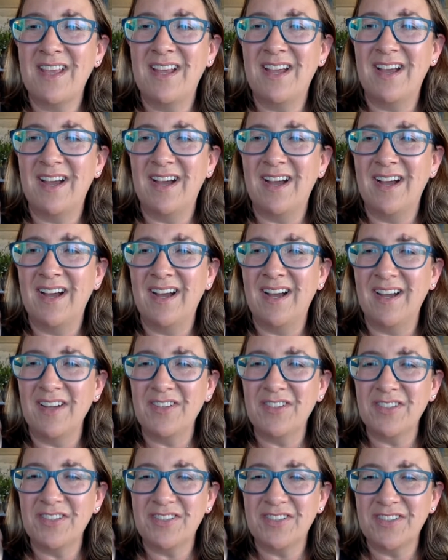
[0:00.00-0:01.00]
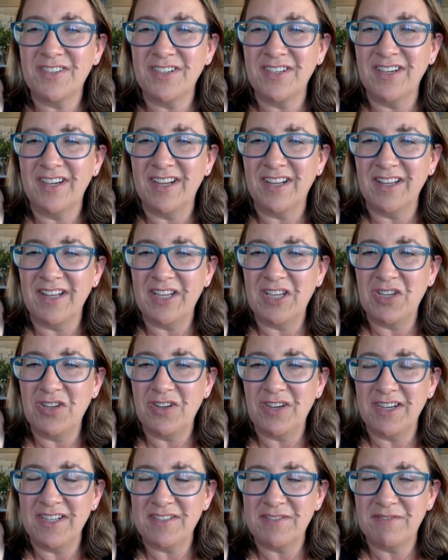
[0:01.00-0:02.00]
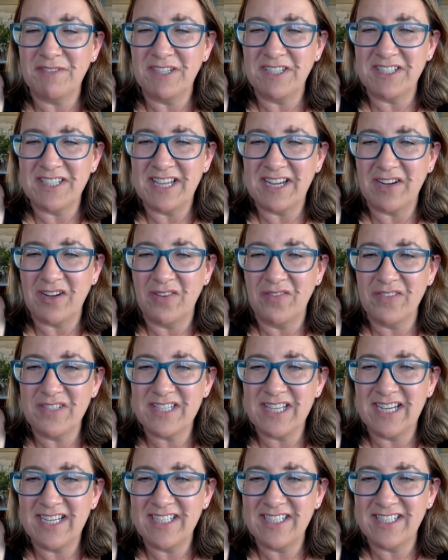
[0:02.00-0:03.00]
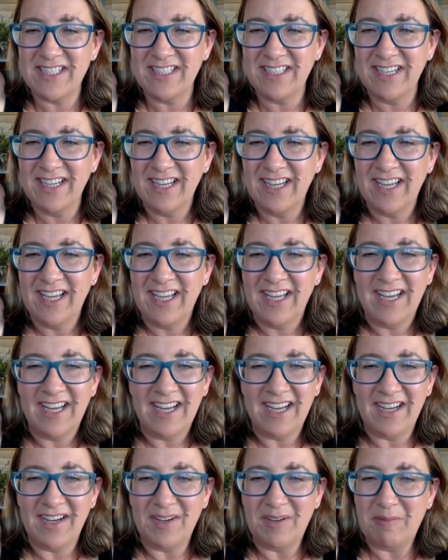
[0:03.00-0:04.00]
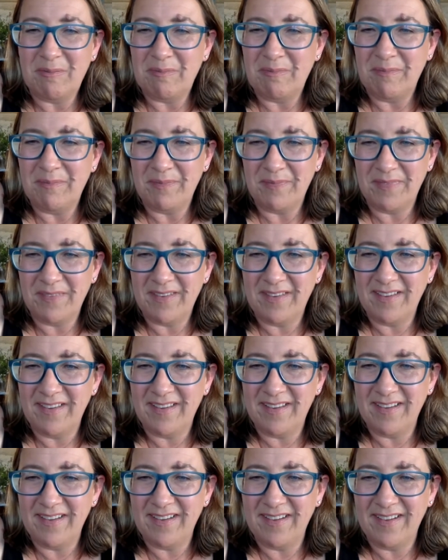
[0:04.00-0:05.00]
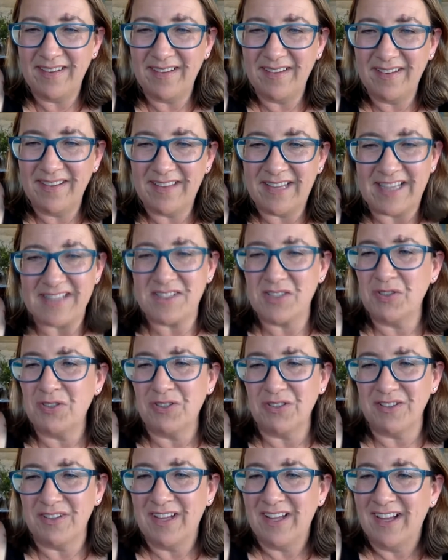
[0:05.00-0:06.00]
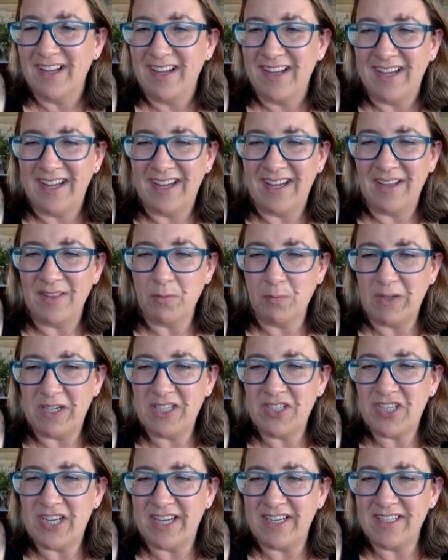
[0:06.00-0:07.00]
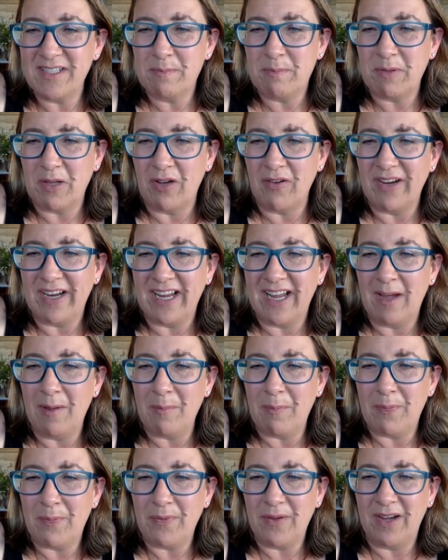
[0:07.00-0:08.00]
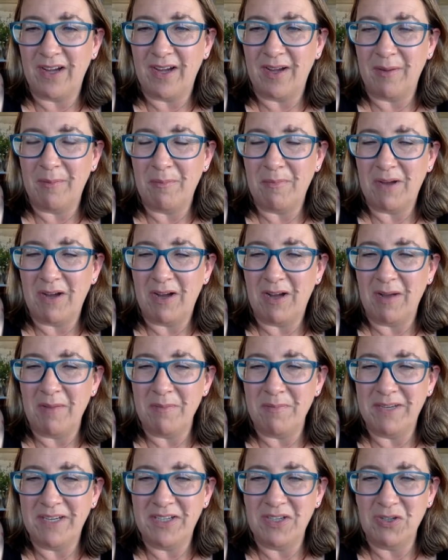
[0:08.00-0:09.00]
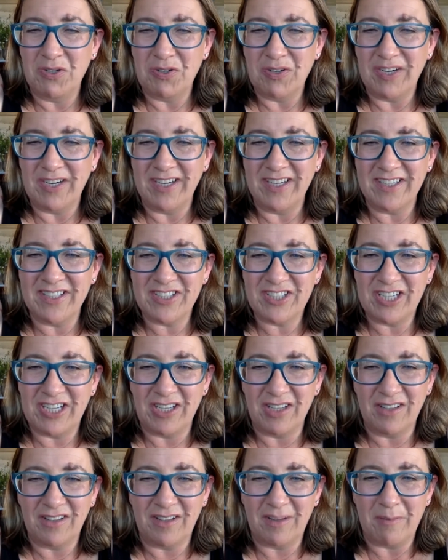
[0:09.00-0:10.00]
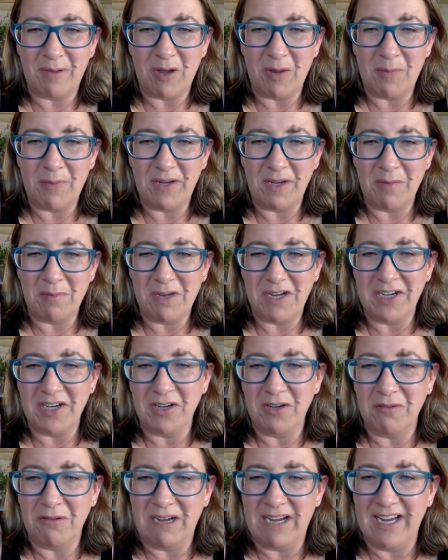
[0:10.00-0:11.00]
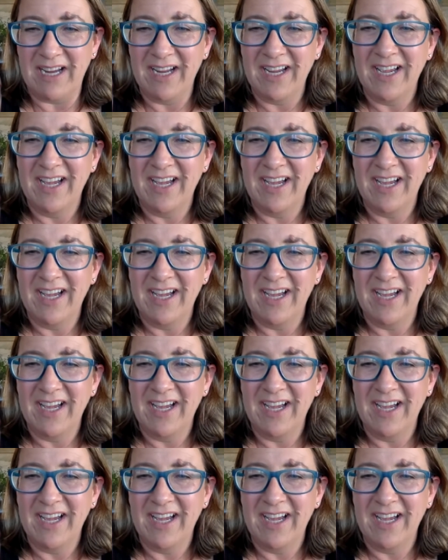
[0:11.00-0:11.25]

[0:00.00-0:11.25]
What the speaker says: let you guys finish that conversation. That's all. The wing chat is blowing up. I'm ignoring it, Shell. I'm hoping it might go away.